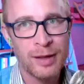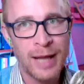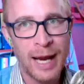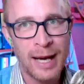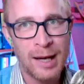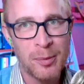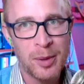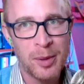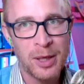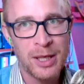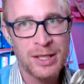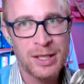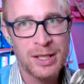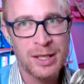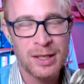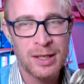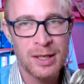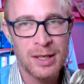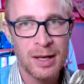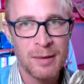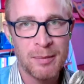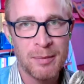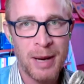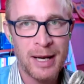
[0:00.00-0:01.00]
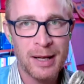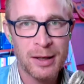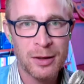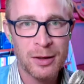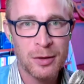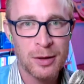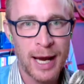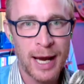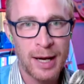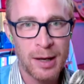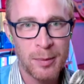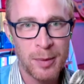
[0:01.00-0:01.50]
cannabis and medical
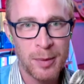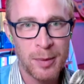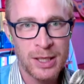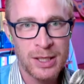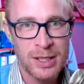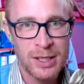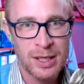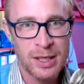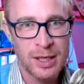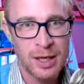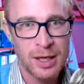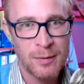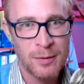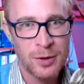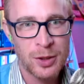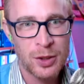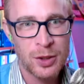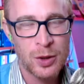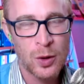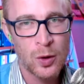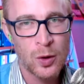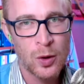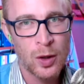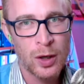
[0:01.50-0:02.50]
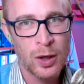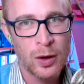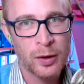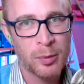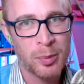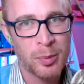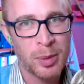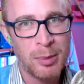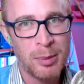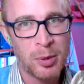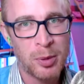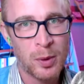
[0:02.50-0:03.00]
cannabis. And I'm sure a lot of
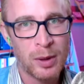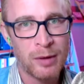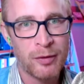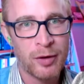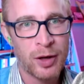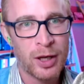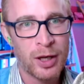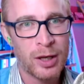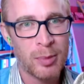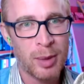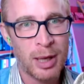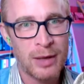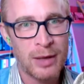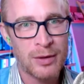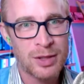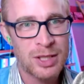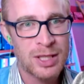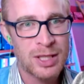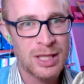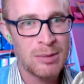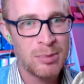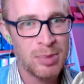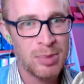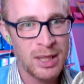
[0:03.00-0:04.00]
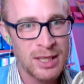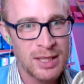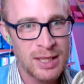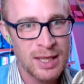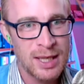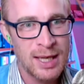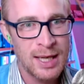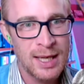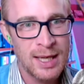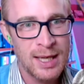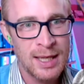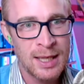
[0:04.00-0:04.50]
people will have heard about
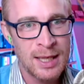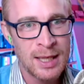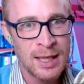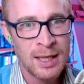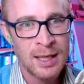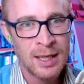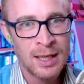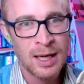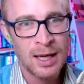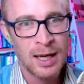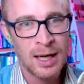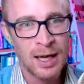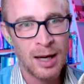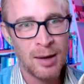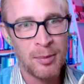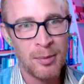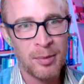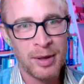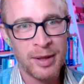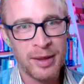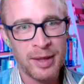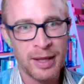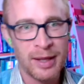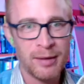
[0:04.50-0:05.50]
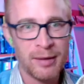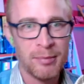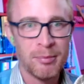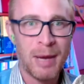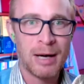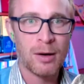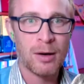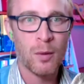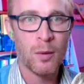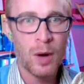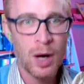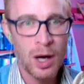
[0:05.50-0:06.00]
CBD. And then
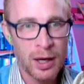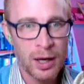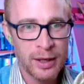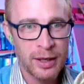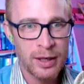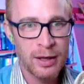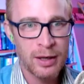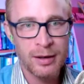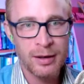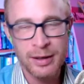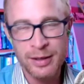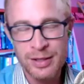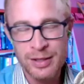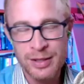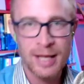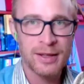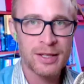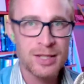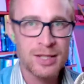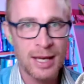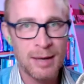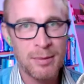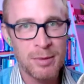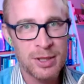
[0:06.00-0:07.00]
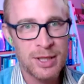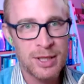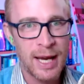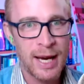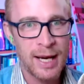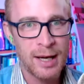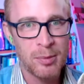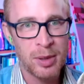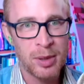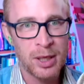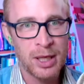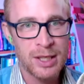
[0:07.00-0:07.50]
marijuana, and is that the same as
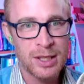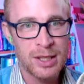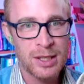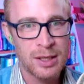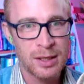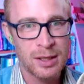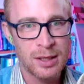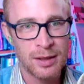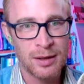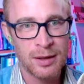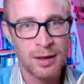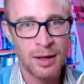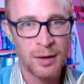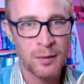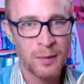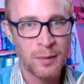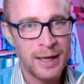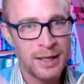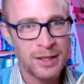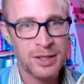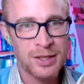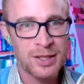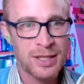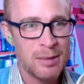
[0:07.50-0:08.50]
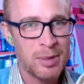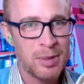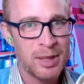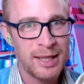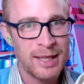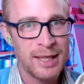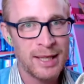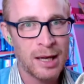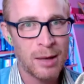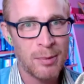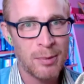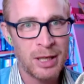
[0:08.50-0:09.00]
cannabis? And where does
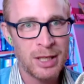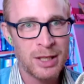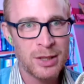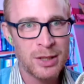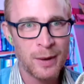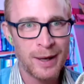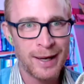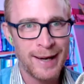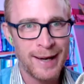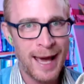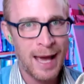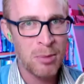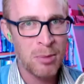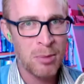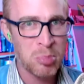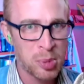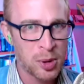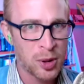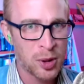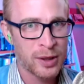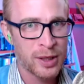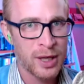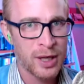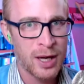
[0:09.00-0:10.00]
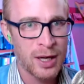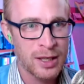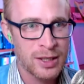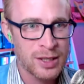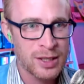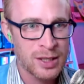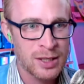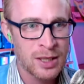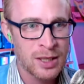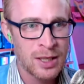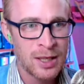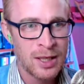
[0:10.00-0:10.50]
CBD come into it? And hemp
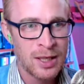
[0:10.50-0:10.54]
products,